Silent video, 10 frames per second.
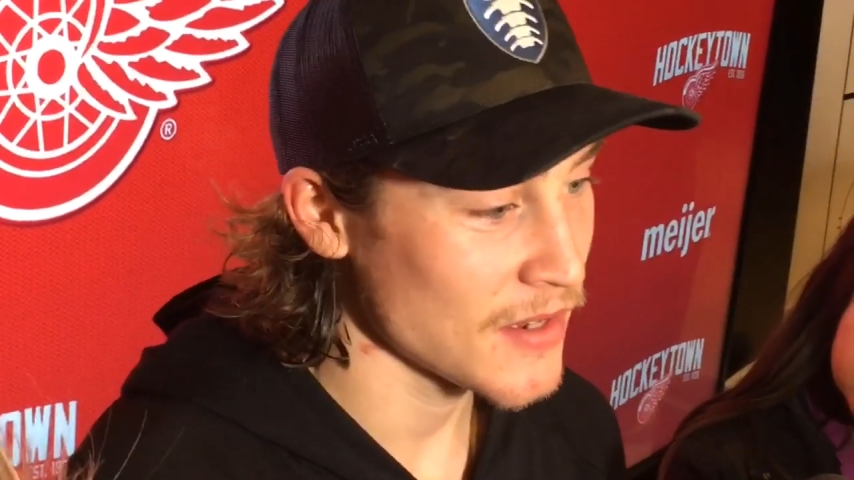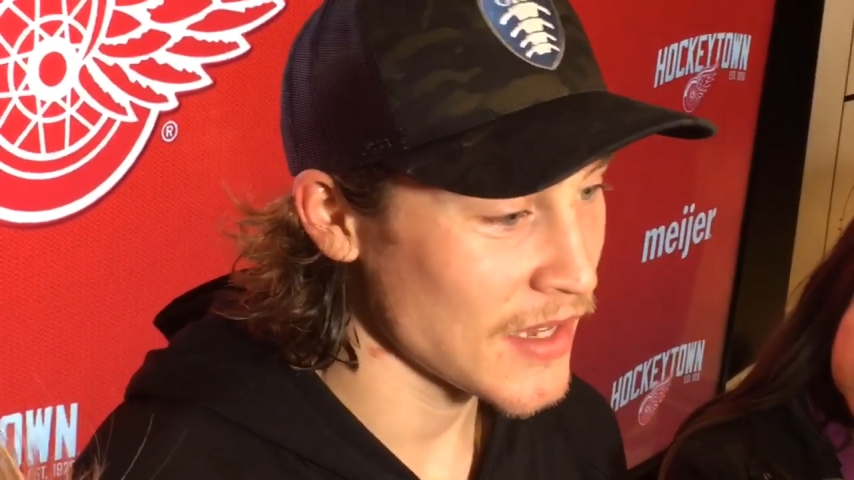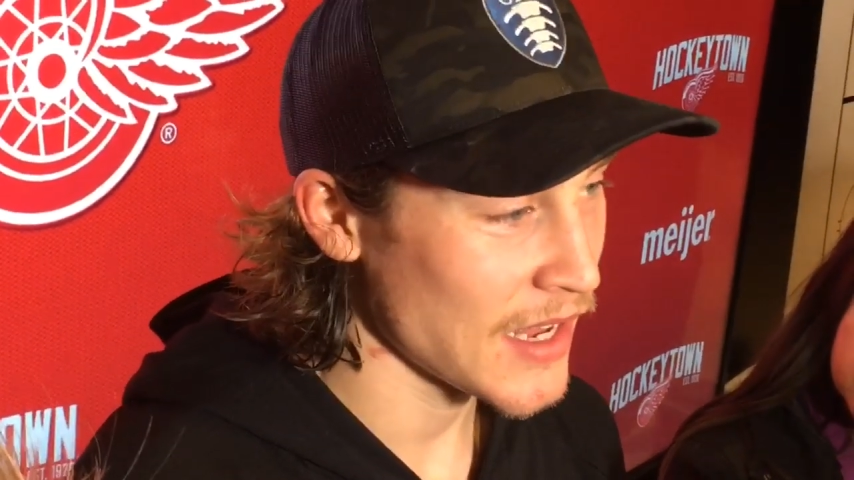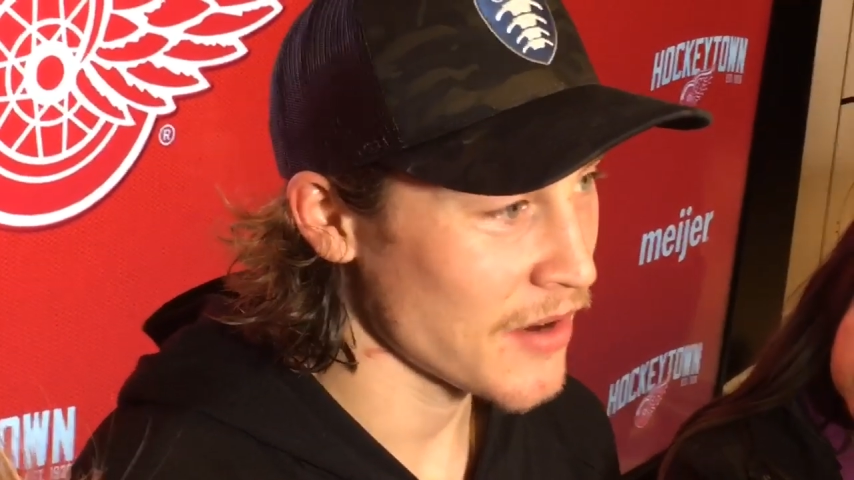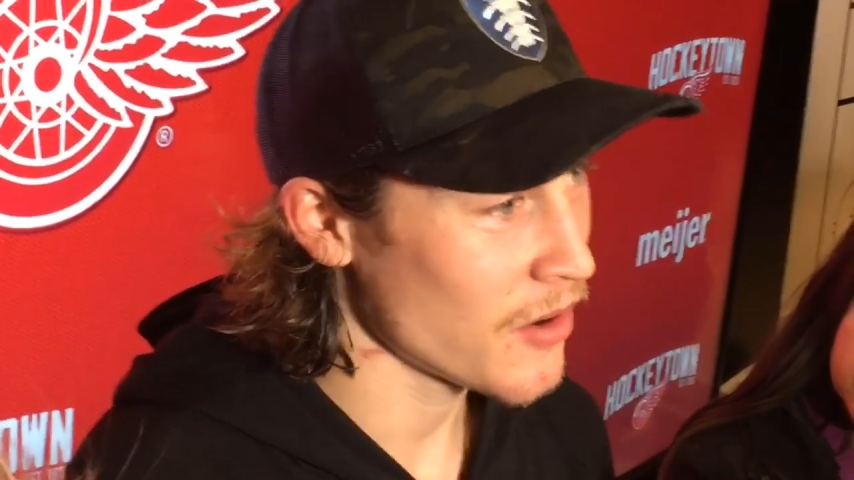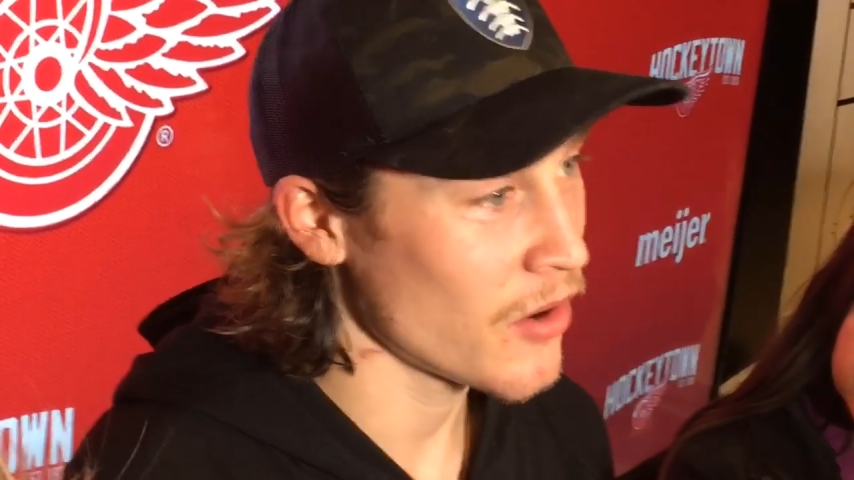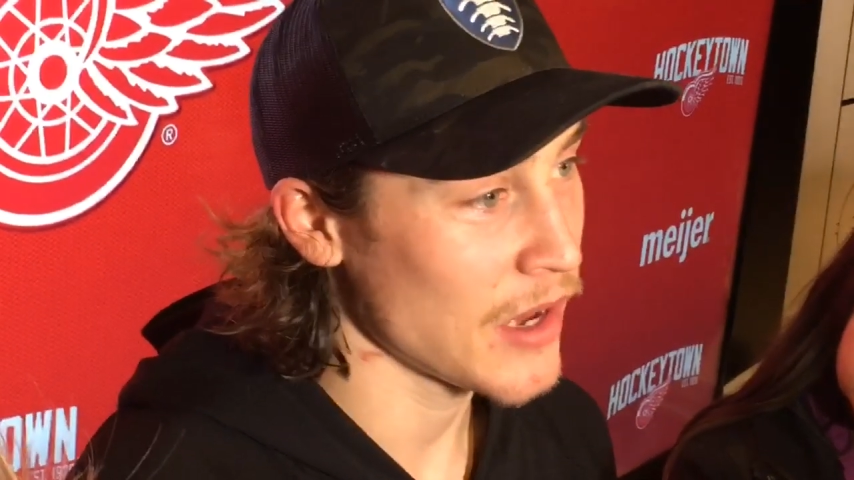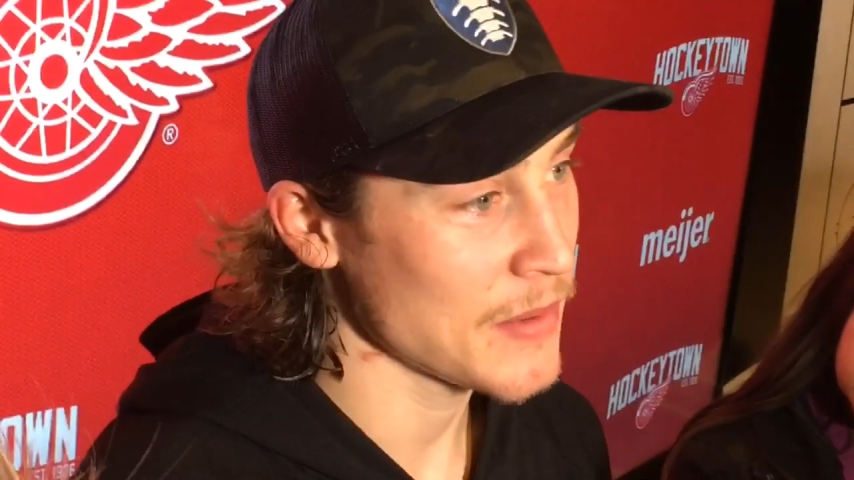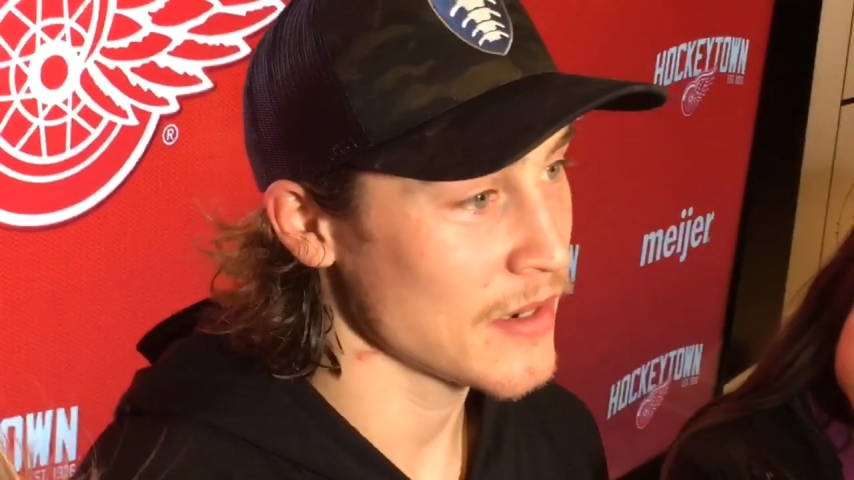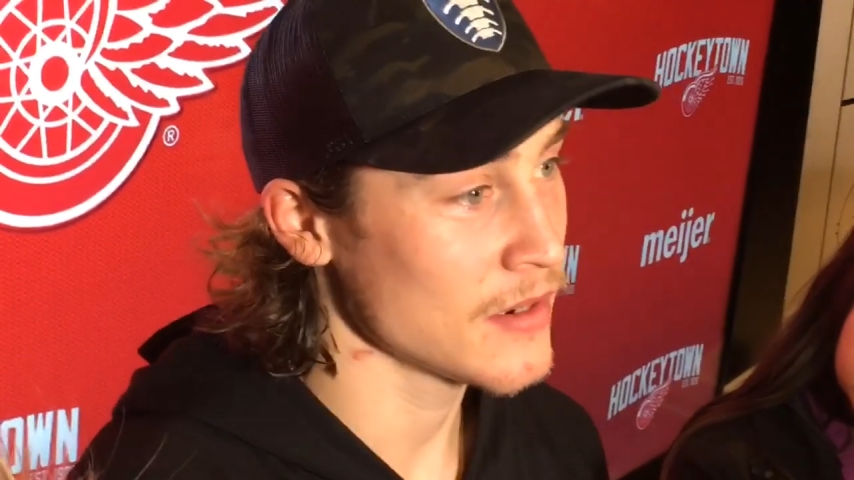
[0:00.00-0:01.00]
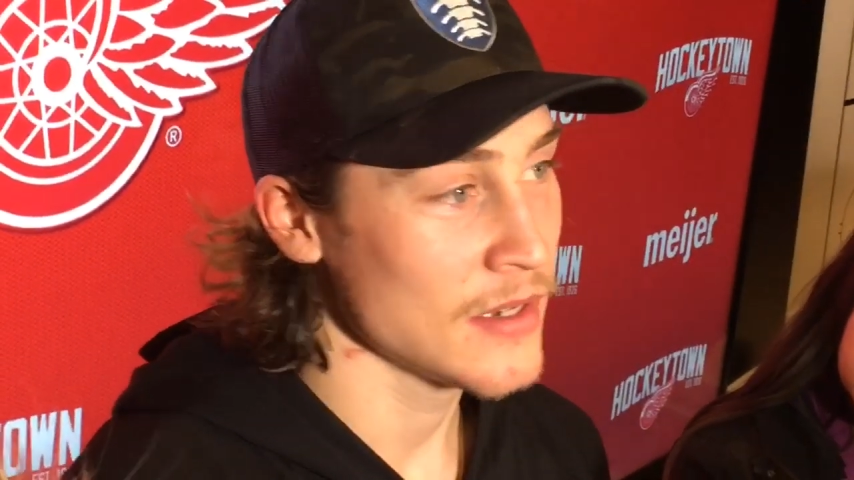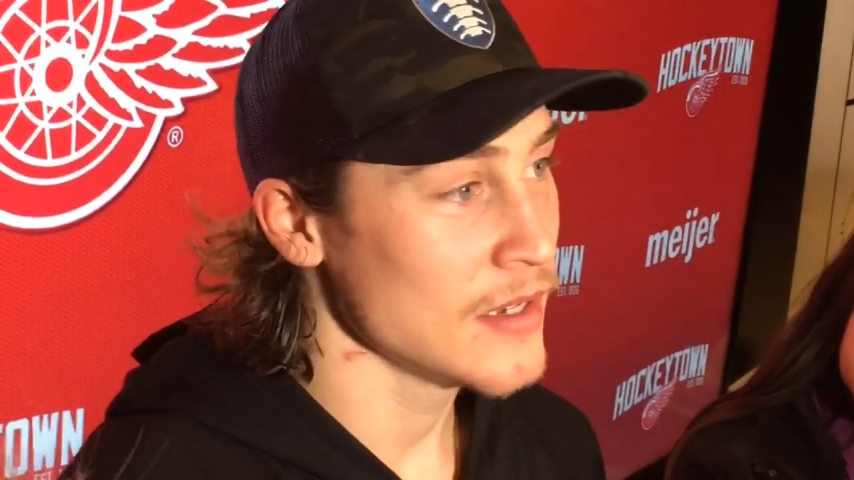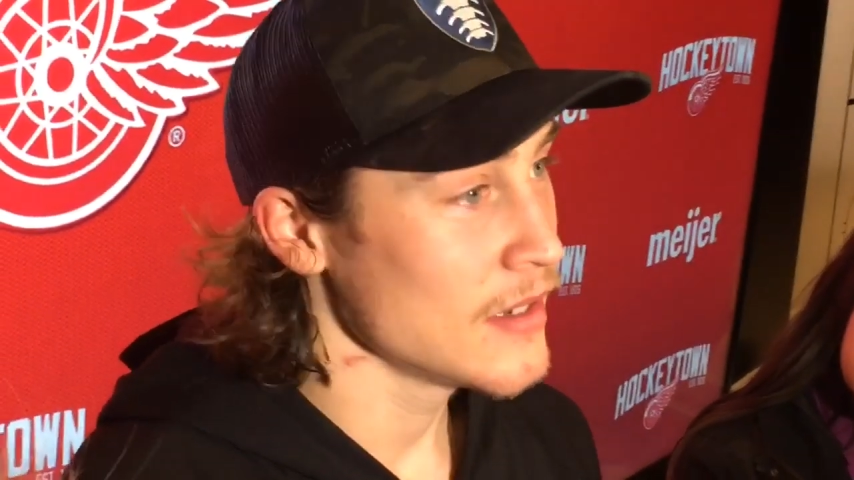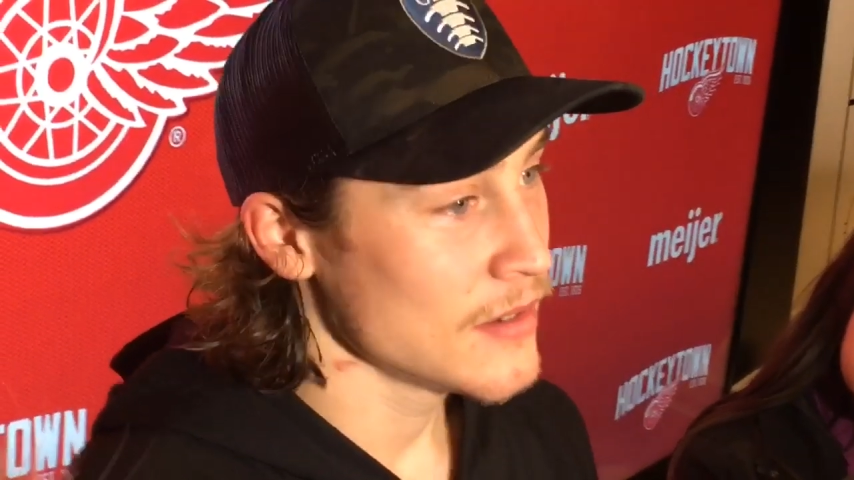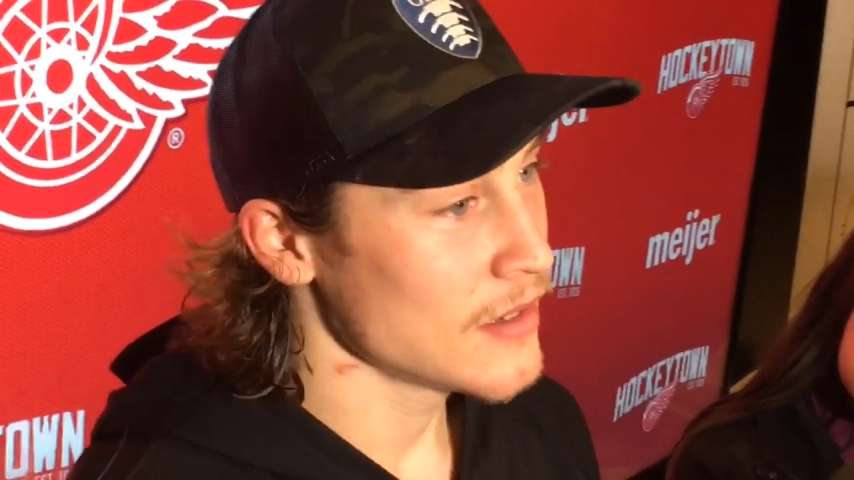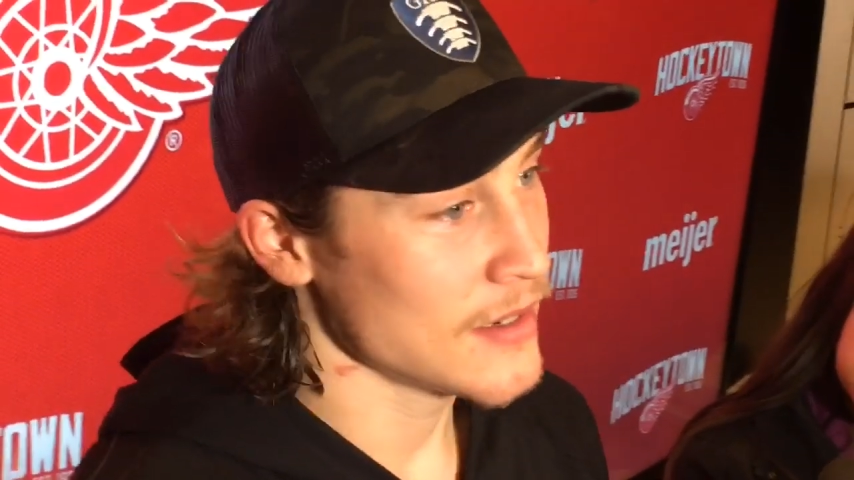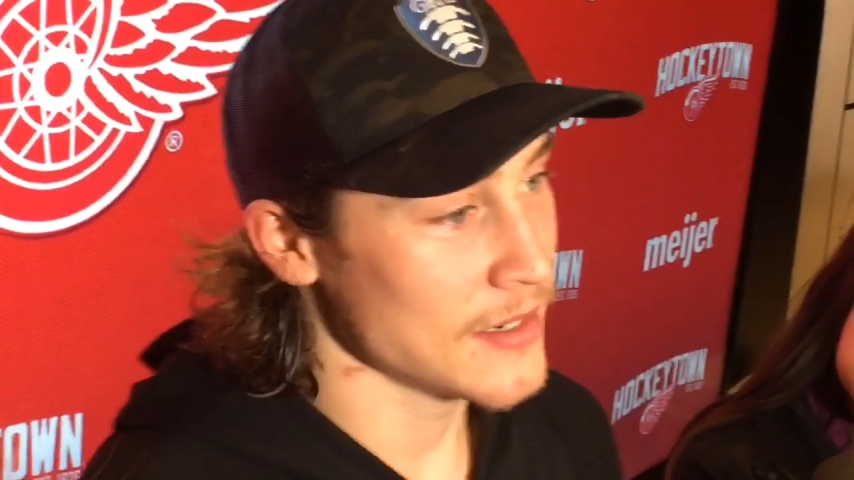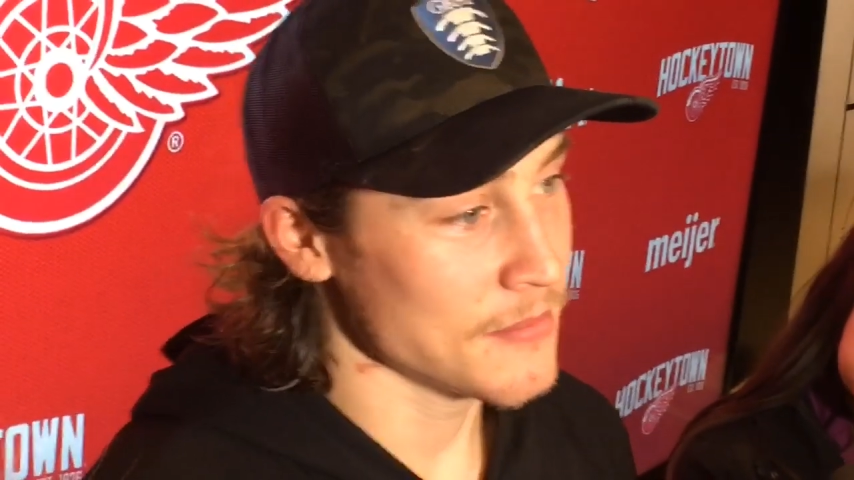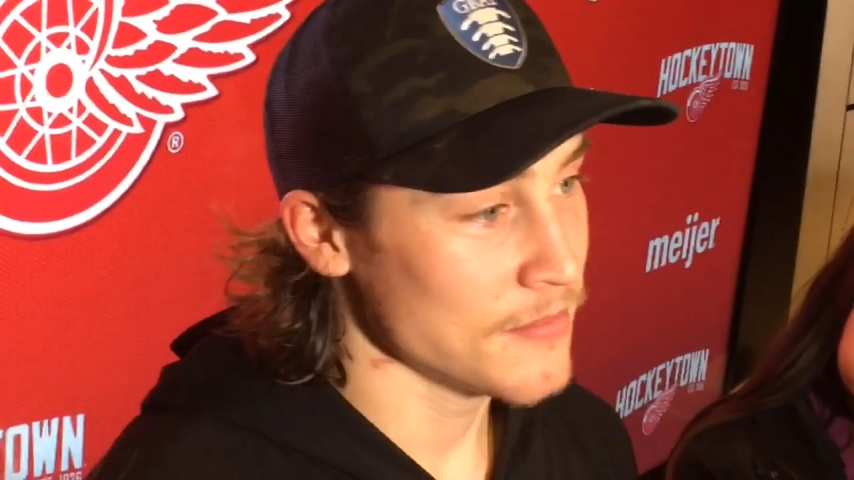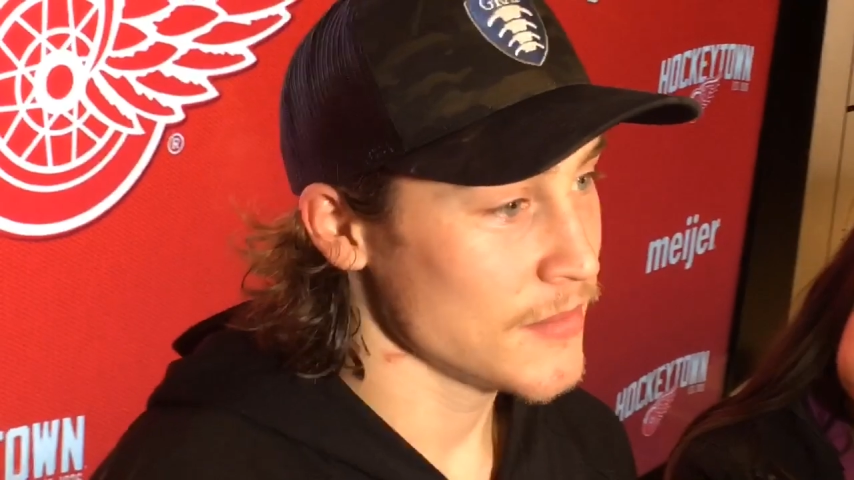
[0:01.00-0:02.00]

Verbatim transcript: Yeah, no, I mean, um,